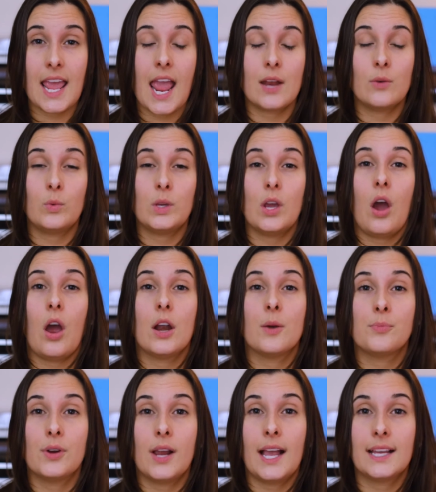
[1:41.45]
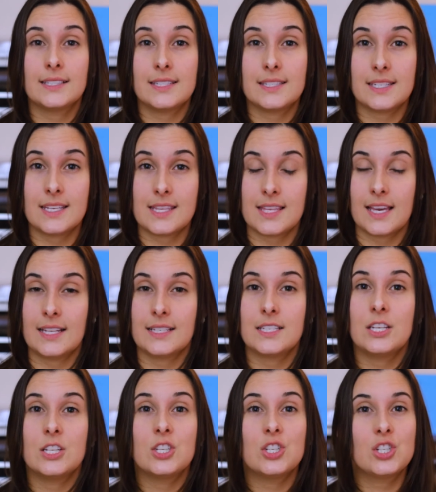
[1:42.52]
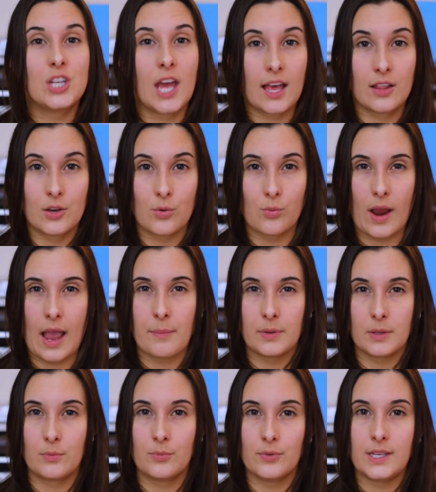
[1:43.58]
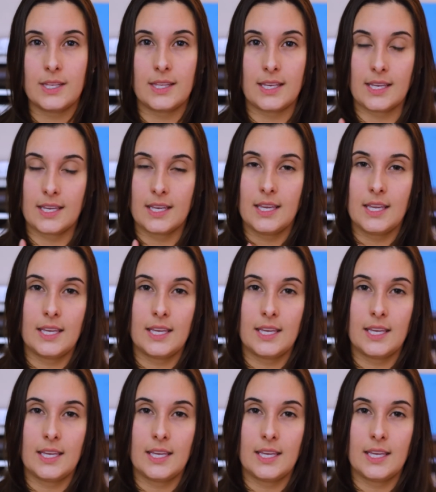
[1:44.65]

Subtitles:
and we are practicing that shallow, rapid breathing,